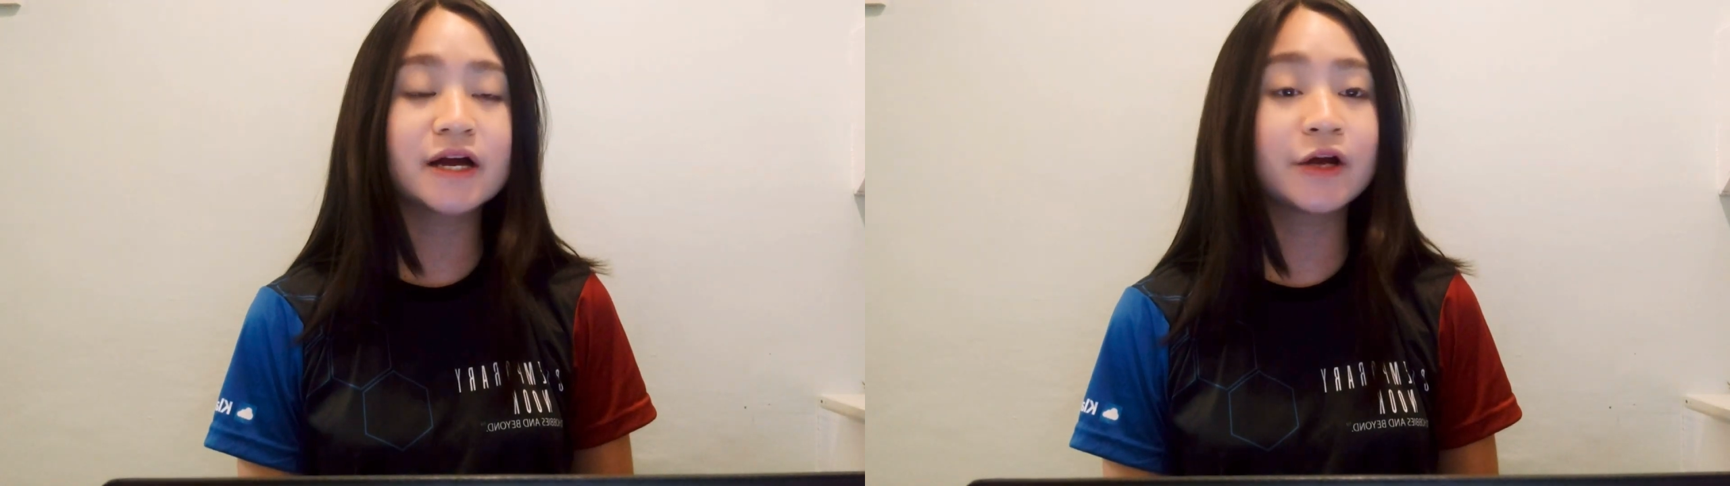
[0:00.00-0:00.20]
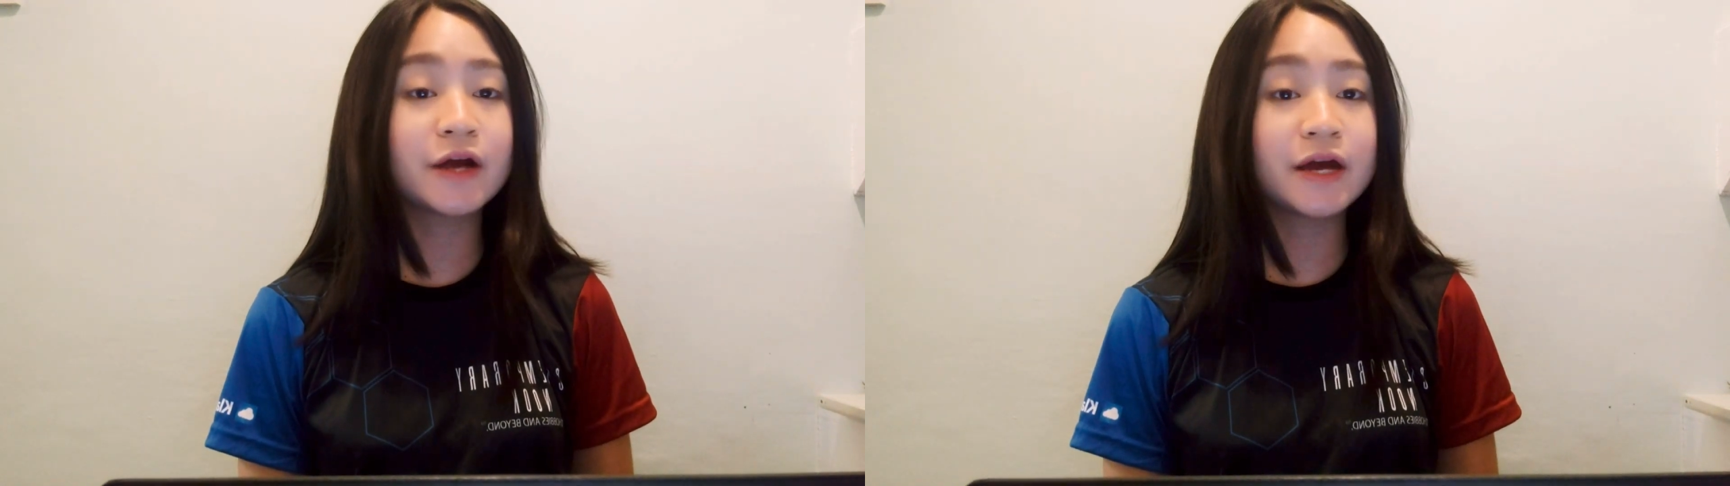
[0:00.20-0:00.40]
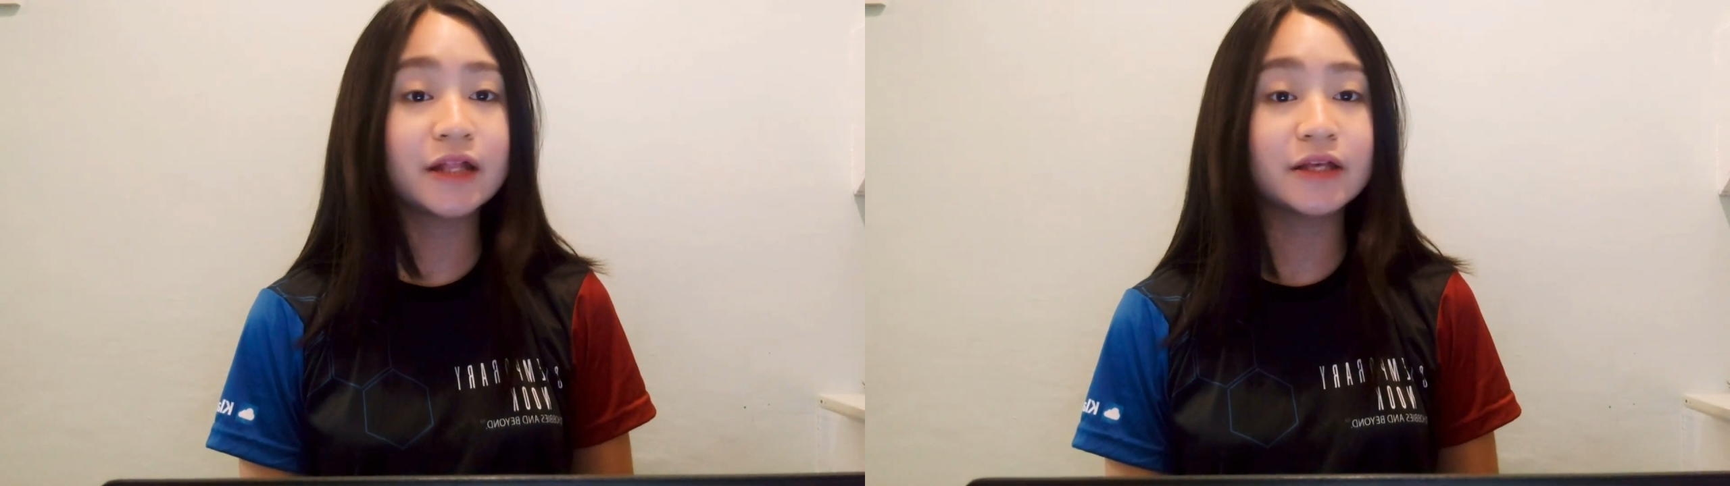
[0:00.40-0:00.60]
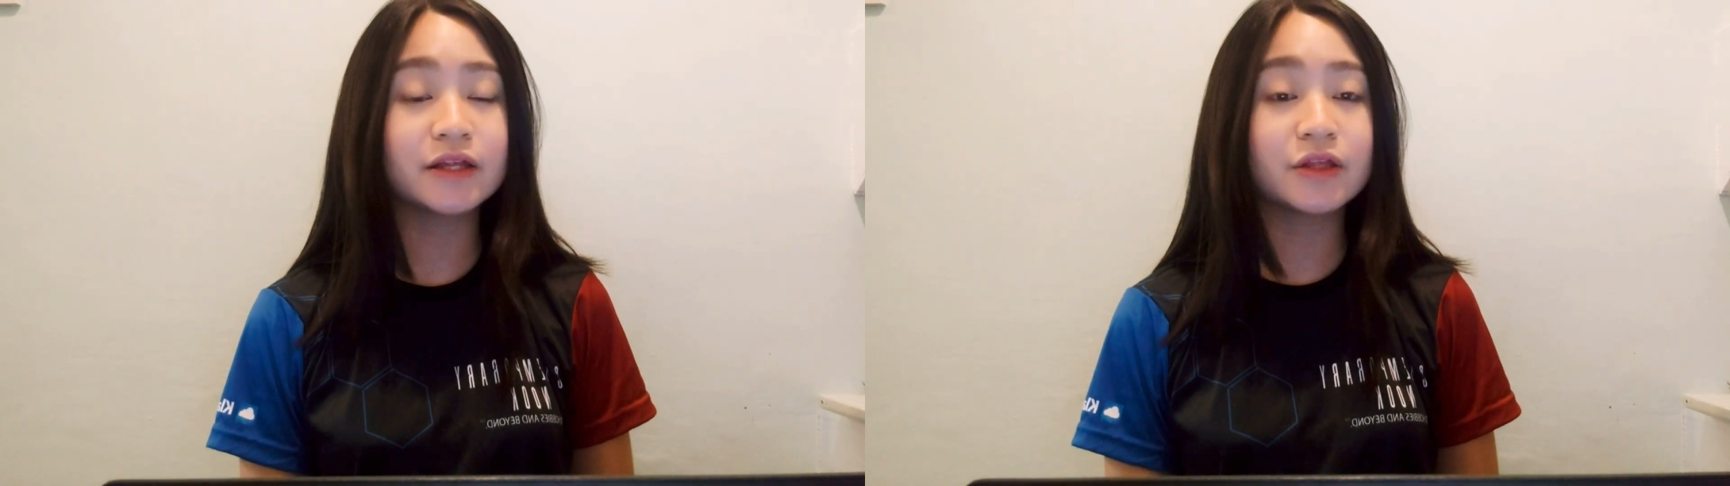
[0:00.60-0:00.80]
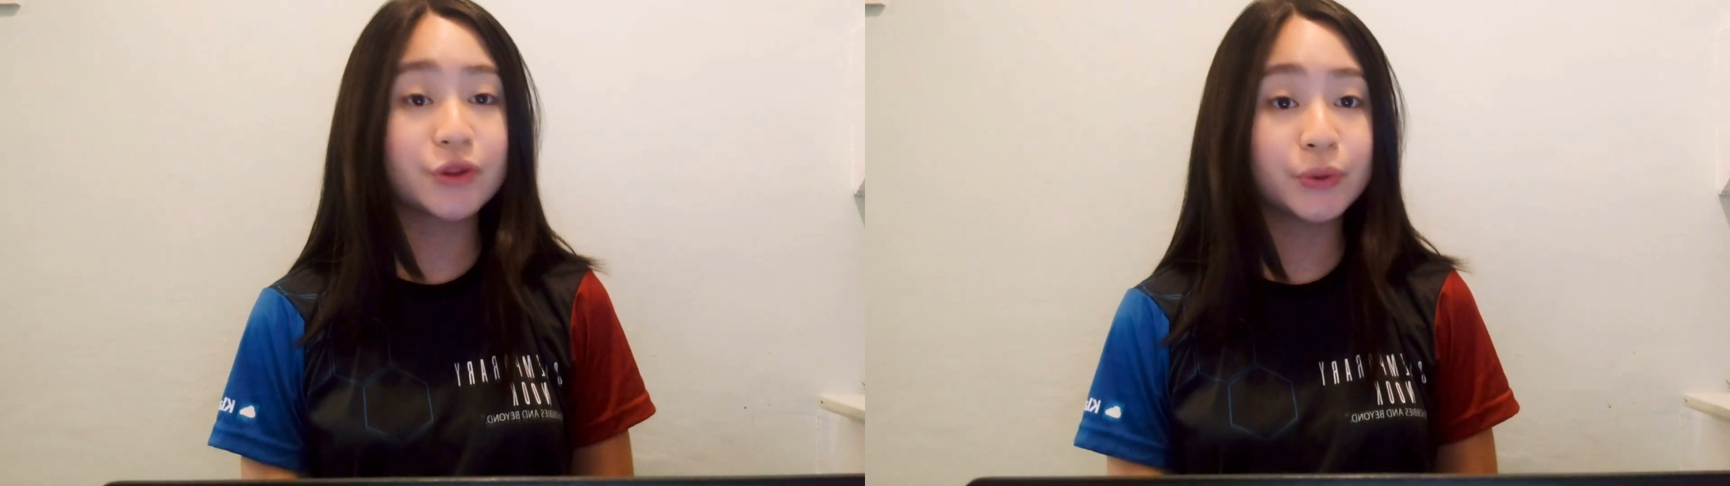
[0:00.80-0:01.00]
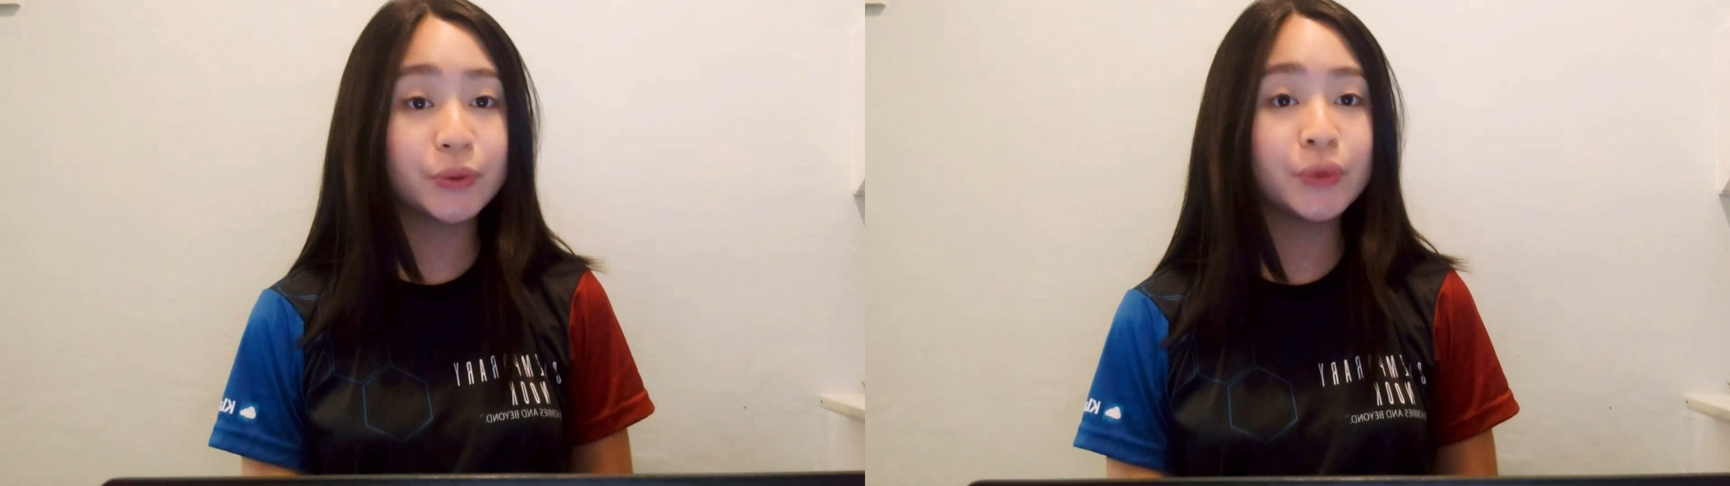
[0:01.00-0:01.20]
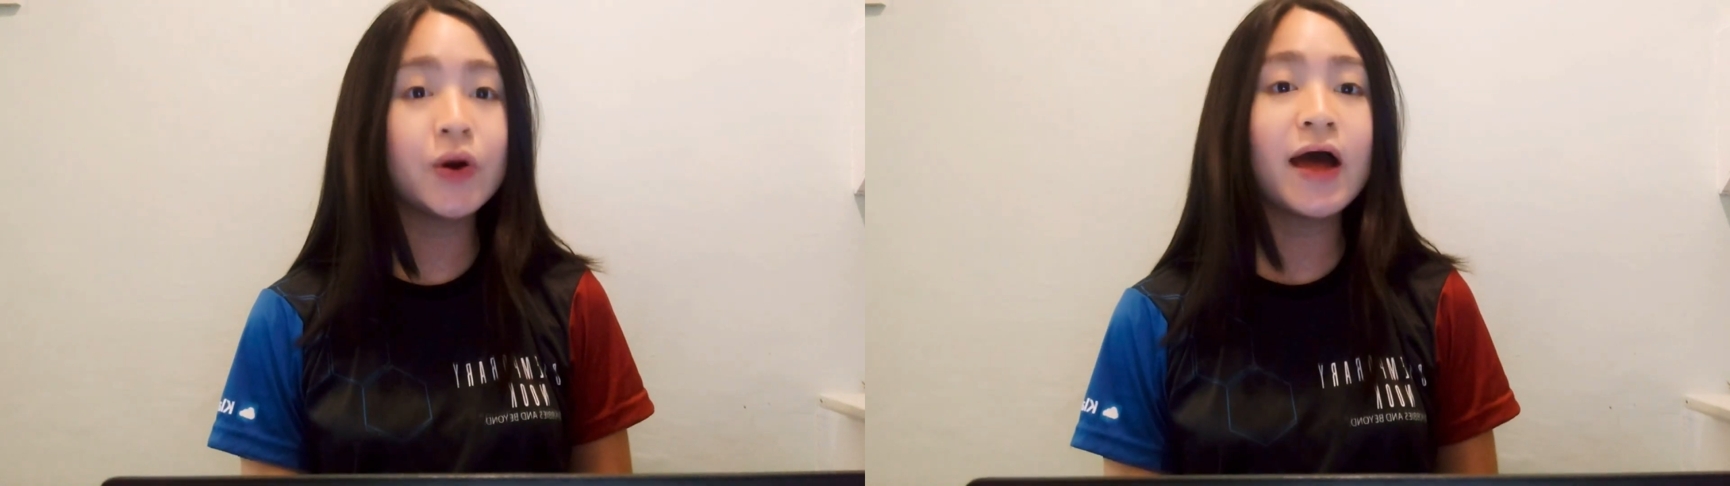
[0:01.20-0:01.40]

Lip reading: created through